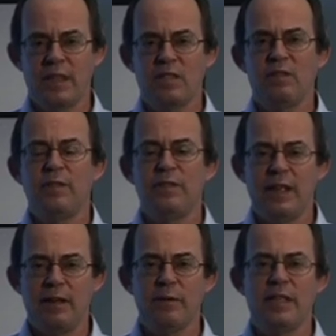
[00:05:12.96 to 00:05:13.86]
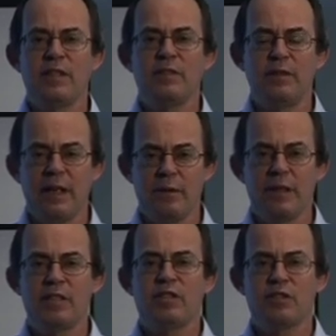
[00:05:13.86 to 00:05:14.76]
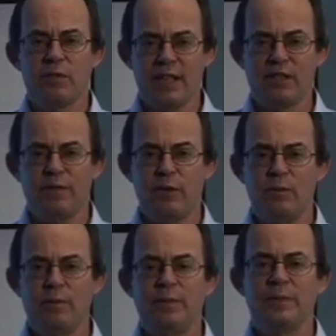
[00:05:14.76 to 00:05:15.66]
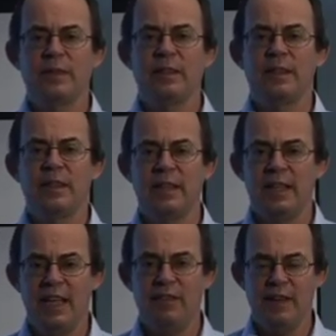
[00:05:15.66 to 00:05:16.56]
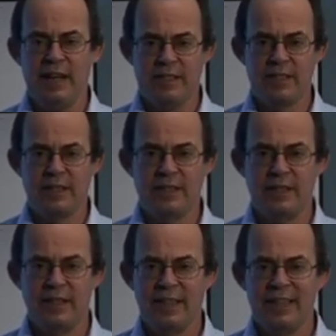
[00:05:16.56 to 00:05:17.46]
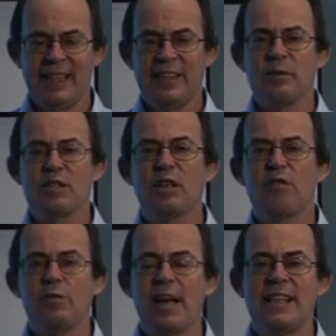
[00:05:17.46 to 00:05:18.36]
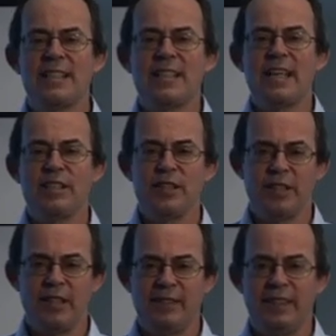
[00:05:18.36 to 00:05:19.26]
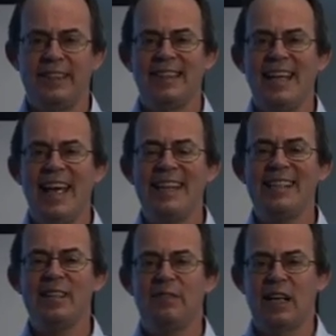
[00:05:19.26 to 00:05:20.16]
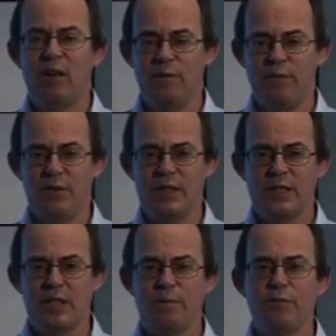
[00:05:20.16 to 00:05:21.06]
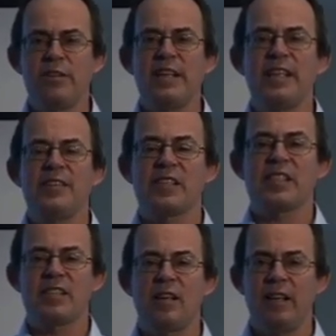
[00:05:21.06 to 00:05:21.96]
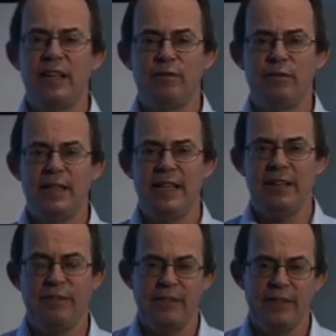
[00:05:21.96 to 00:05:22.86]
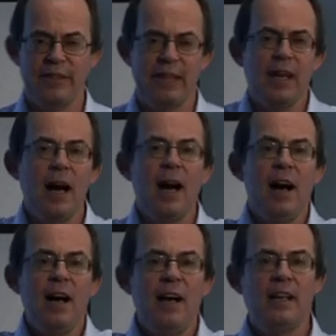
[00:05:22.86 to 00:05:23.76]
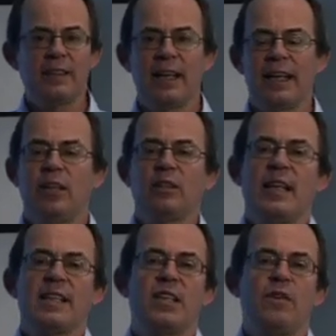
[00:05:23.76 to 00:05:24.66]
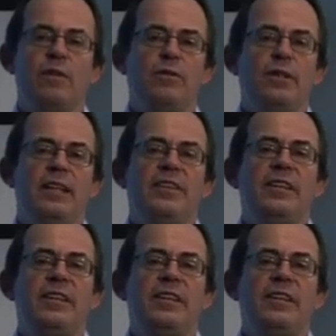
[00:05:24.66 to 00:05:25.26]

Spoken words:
is a very, very stressful event. There is a great danger at the end of a conference to breathe a sigh of relief and think, oh, thank God that's over for another